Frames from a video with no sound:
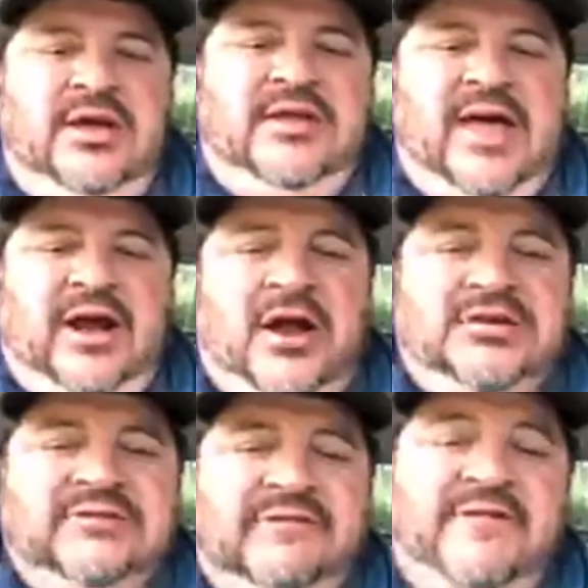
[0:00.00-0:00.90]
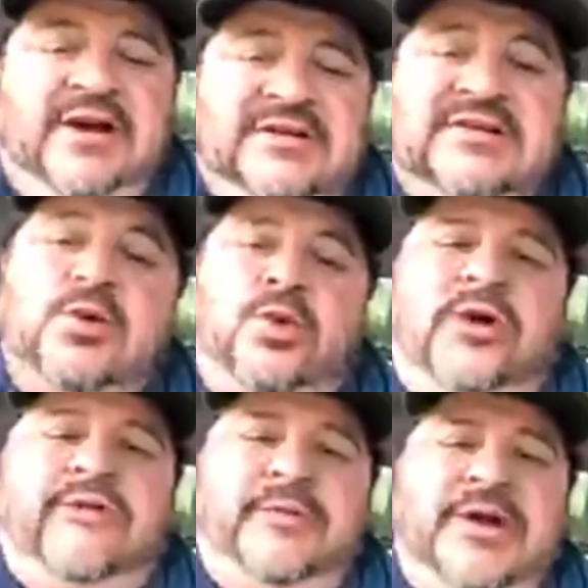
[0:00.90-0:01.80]
and that cause and effect doesn't
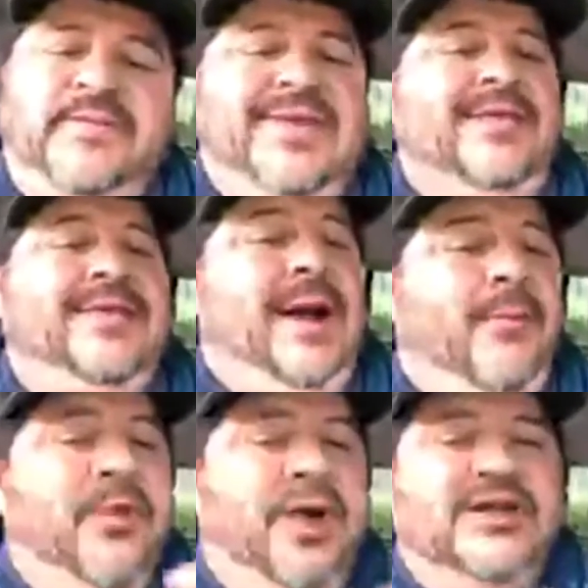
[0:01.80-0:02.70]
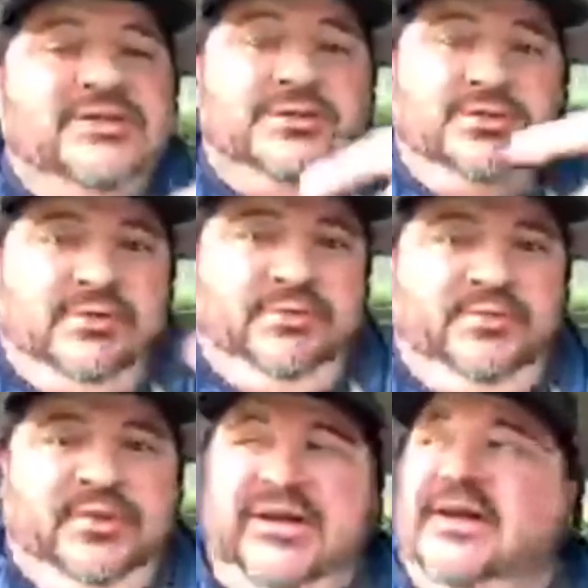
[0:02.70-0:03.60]
work for me, then I'm ready to
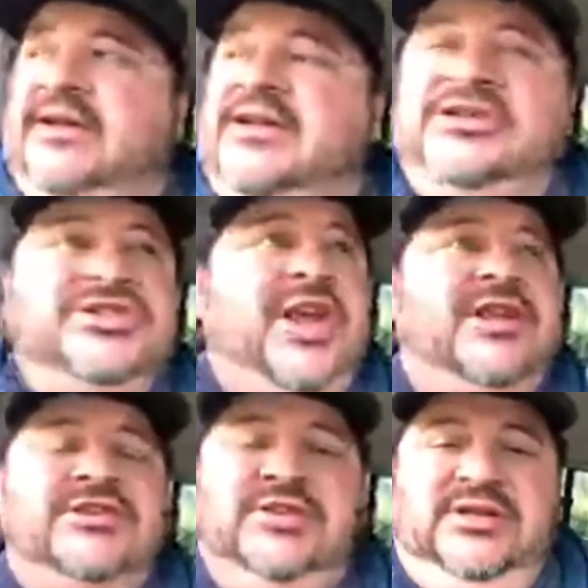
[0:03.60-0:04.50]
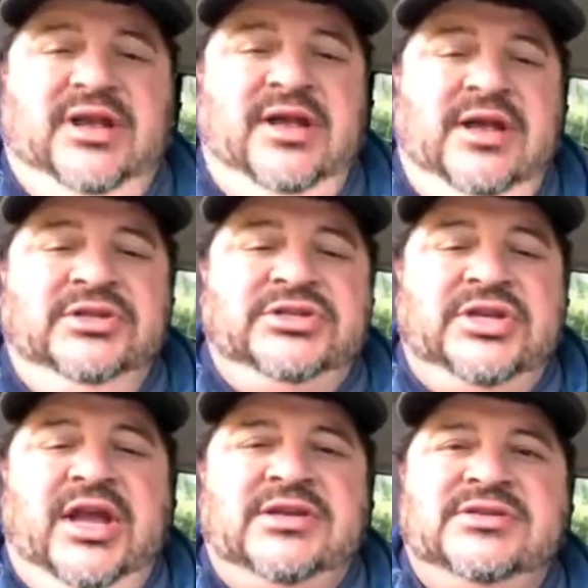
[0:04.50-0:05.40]
completely change it.
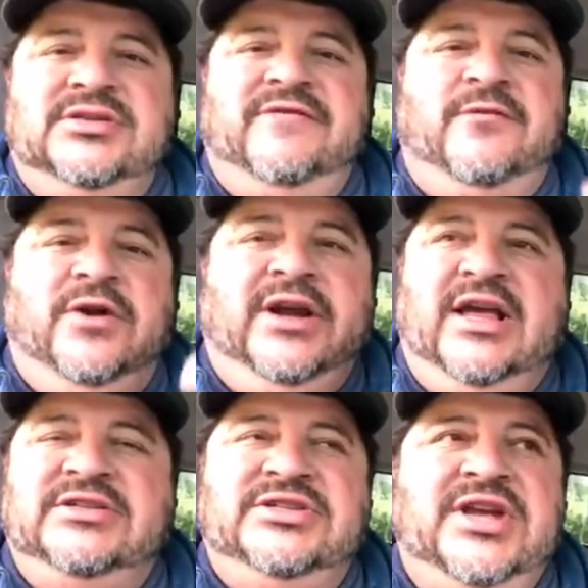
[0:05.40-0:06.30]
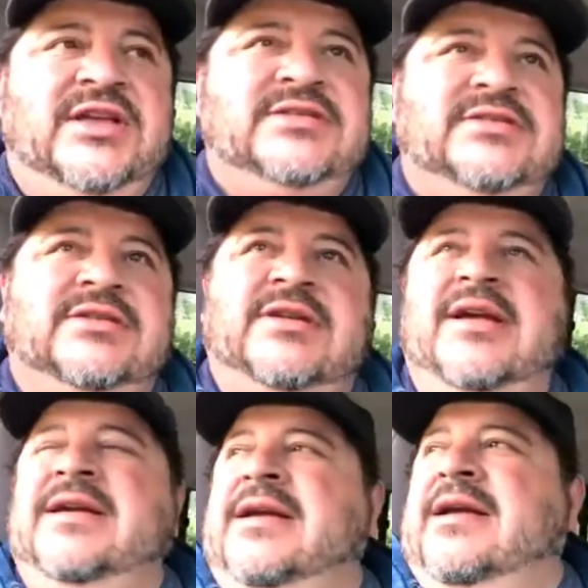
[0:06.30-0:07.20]
Change the forecast, change the
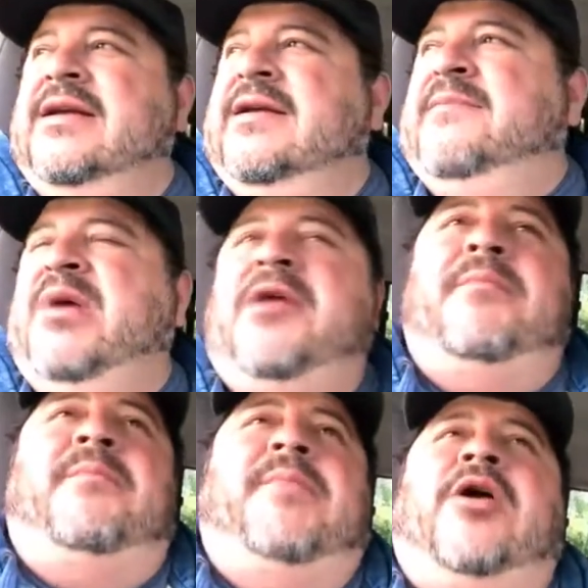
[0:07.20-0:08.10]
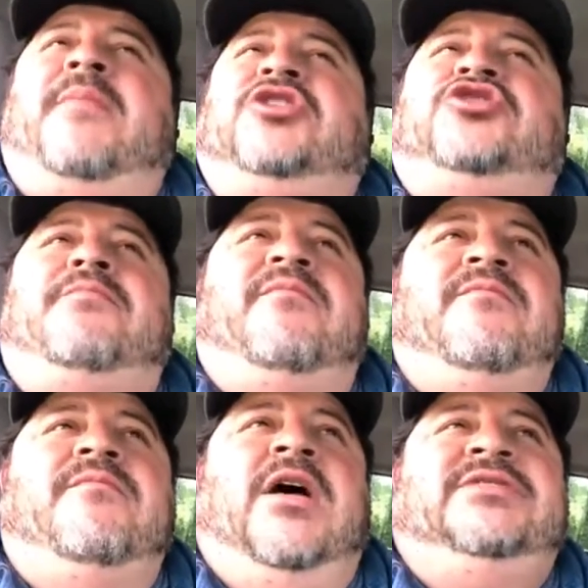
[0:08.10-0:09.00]
bar- barometric
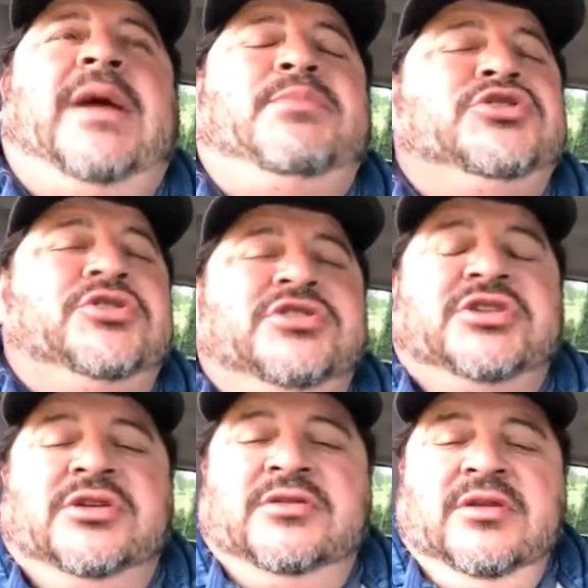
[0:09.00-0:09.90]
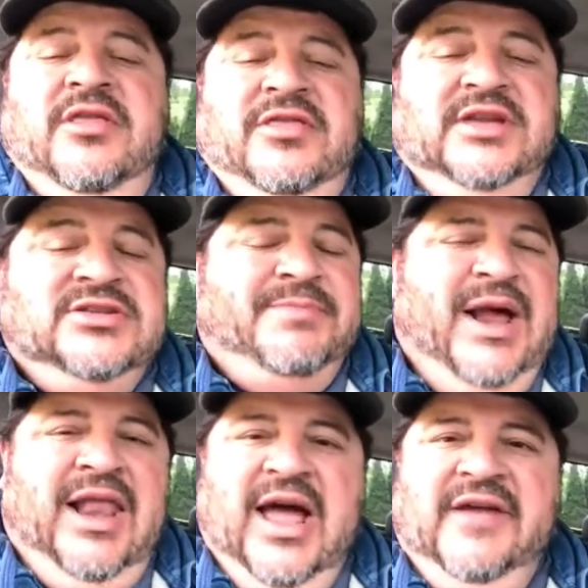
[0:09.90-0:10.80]
uh, temperatures and things in
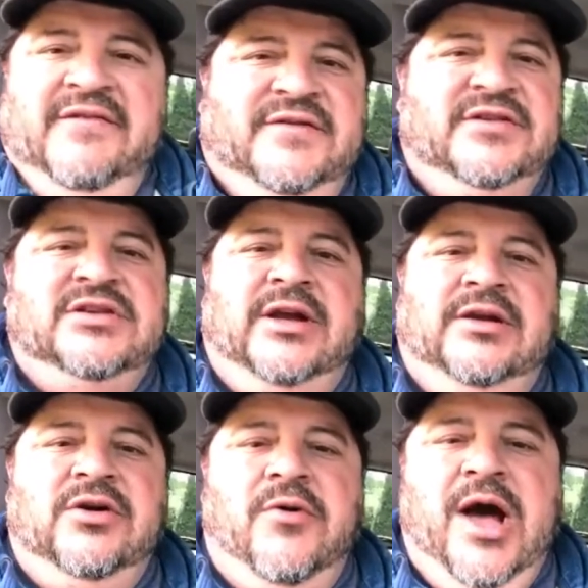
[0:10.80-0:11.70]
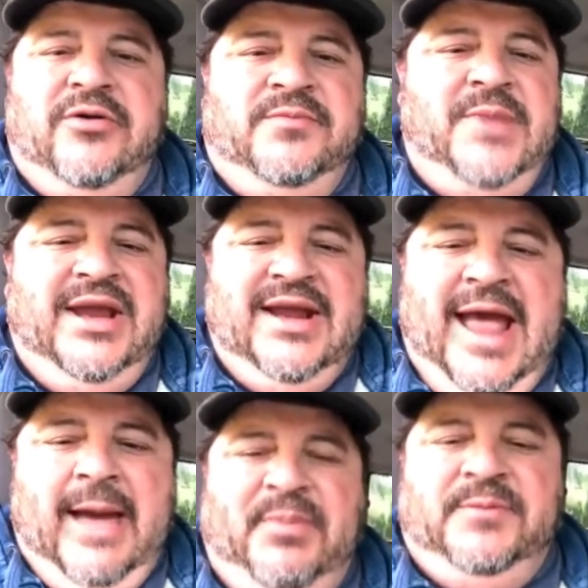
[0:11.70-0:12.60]
my life, and kind of go out and make it
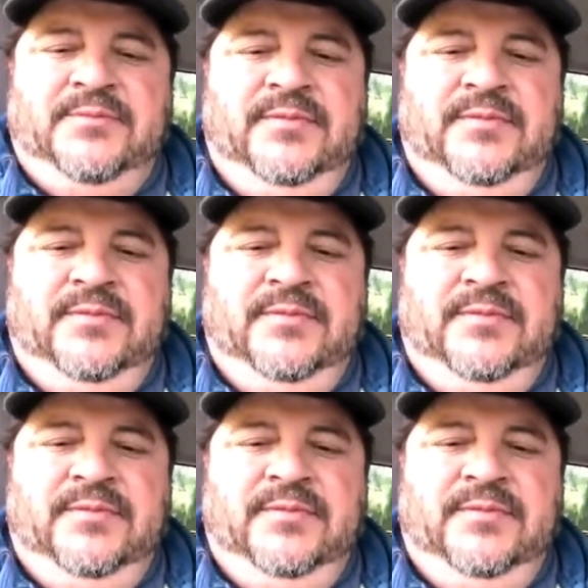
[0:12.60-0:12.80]
happen.